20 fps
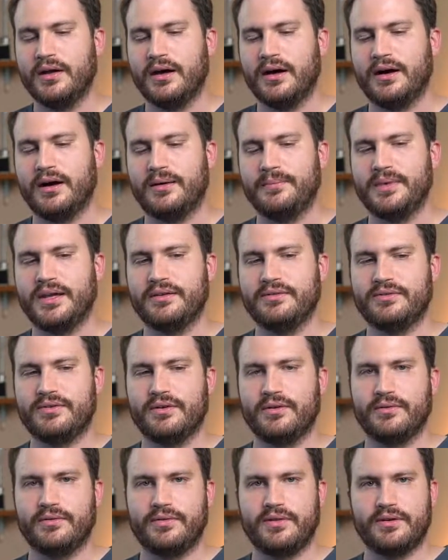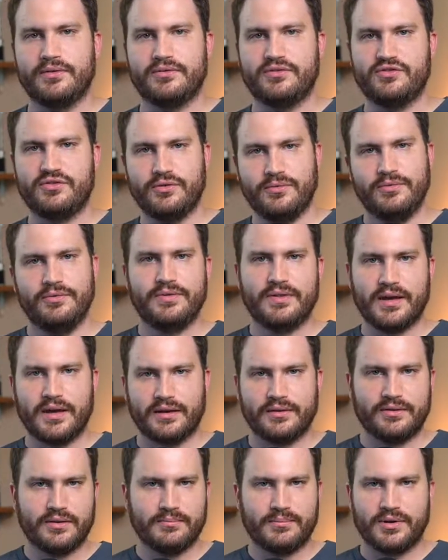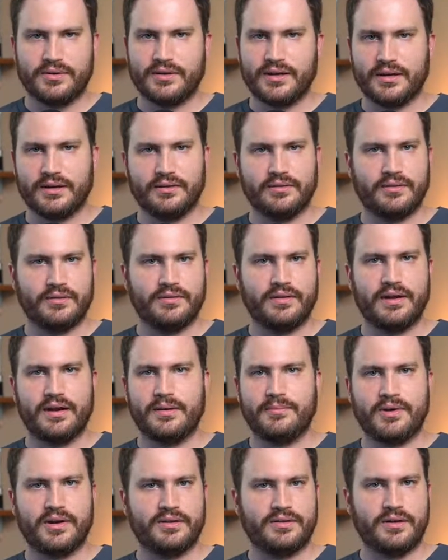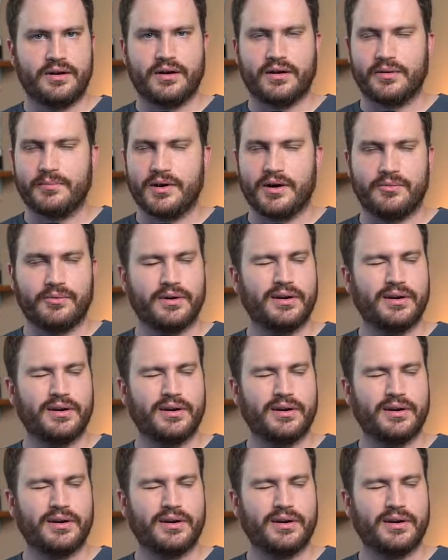And so there's two things in particular that I'm going to talk about.